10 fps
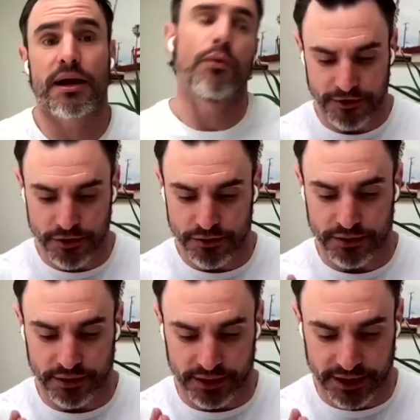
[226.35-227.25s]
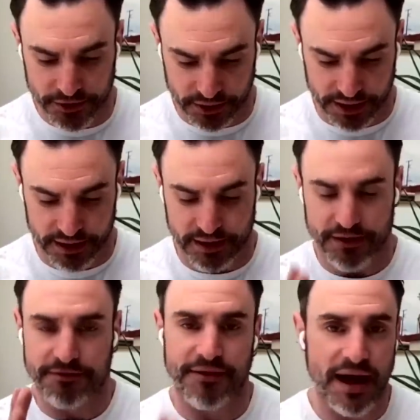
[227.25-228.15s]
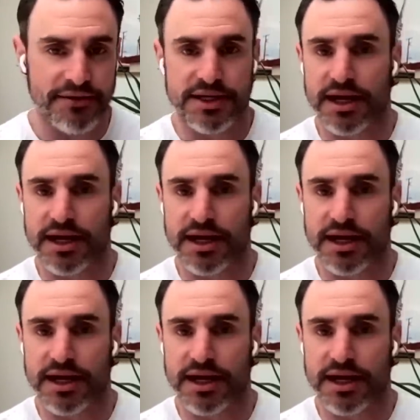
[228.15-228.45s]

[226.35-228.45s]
If you literally, 5